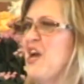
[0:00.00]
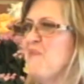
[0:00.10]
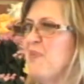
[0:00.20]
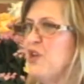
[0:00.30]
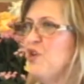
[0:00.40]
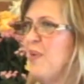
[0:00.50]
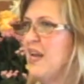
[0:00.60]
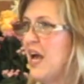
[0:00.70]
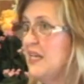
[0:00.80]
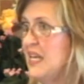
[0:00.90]
But you may
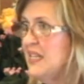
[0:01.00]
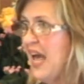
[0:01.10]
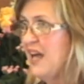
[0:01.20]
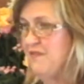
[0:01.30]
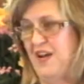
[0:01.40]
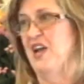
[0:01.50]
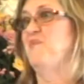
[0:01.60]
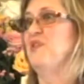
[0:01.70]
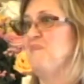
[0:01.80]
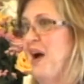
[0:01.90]
not need that
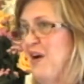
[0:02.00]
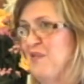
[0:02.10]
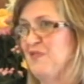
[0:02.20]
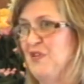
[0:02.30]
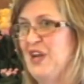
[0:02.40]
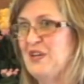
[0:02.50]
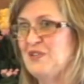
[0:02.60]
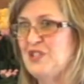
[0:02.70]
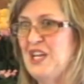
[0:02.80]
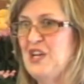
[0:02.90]
vibrant, powerful
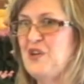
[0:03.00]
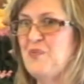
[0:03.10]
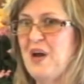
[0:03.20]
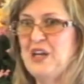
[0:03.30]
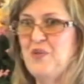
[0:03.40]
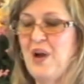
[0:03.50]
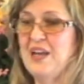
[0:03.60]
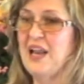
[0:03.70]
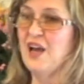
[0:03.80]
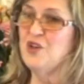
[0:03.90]
energy in your body right
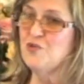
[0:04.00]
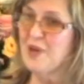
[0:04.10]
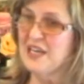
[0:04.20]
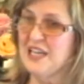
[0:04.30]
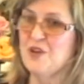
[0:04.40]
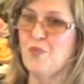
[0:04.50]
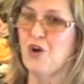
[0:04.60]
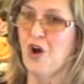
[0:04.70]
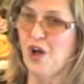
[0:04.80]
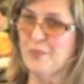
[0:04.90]
now. You may need a more
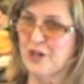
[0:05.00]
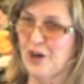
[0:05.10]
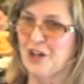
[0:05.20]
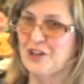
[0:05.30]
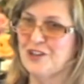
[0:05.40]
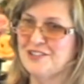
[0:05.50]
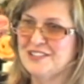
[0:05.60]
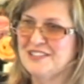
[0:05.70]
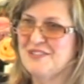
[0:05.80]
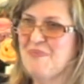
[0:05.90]
calming color.
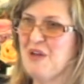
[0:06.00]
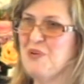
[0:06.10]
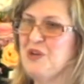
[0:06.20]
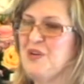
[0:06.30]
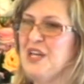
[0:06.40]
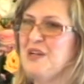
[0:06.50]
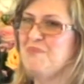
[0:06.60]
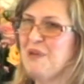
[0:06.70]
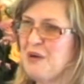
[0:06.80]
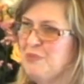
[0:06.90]
Maybe you need
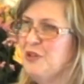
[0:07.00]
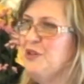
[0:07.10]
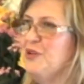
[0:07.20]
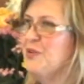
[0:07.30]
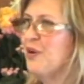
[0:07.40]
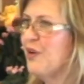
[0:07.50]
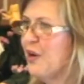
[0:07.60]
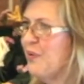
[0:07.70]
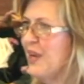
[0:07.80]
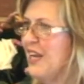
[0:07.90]
a blue or a
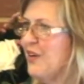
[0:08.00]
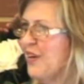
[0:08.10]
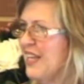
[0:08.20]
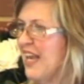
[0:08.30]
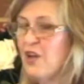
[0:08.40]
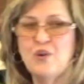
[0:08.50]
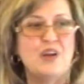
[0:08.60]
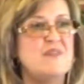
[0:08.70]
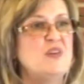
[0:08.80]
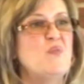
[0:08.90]
green or a yellow or
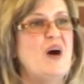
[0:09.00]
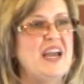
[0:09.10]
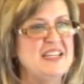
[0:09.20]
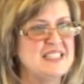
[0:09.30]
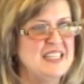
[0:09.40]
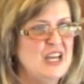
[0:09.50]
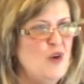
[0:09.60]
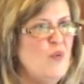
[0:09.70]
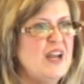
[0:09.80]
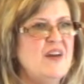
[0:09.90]
even white.
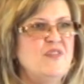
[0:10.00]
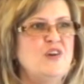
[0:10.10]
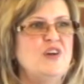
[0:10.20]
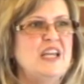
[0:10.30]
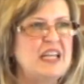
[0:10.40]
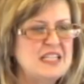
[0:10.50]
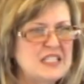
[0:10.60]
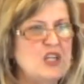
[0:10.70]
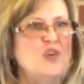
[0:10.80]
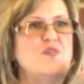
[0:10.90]
Whatever it is
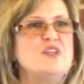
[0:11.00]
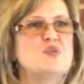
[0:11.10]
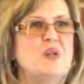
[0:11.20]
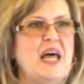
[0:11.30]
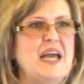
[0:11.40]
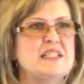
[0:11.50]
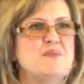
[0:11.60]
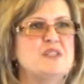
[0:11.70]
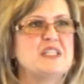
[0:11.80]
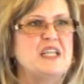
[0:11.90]
that you visualize,
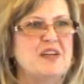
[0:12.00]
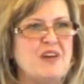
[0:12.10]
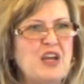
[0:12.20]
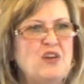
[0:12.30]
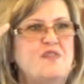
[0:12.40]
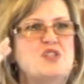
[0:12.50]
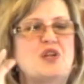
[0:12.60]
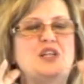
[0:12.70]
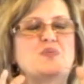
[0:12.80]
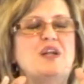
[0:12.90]
I'm just going to invite you to
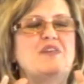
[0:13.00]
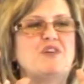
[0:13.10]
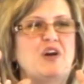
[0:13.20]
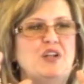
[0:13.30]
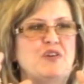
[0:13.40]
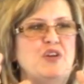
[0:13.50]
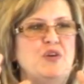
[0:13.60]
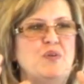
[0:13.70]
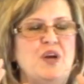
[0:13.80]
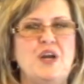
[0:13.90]
visualize whatever color
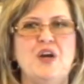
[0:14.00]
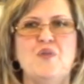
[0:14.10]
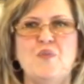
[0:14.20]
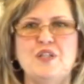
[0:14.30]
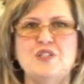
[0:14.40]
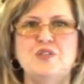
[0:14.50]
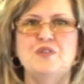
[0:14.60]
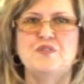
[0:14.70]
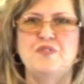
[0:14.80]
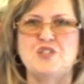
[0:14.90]
you want
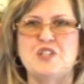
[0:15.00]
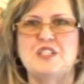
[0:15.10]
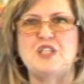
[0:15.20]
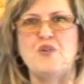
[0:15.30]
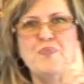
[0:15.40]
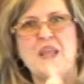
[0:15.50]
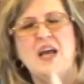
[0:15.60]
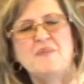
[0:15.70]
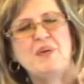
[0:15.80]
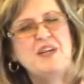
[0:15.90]
to vision. So
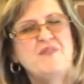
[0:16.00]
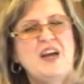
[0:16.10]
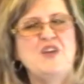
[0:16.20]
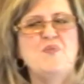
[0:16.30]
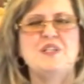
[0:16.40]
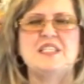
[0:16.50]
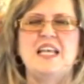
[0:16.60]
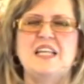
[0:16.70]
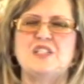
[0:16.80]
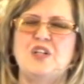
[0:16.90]
I'm going to invite you once
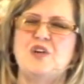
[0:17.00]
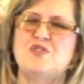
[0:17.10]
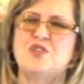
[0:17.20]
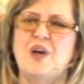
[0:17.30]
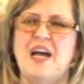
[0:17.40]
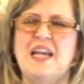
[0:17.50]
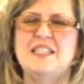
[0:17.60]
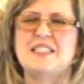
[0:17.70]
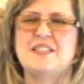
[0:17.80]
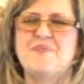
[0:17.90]
again to close your eyes.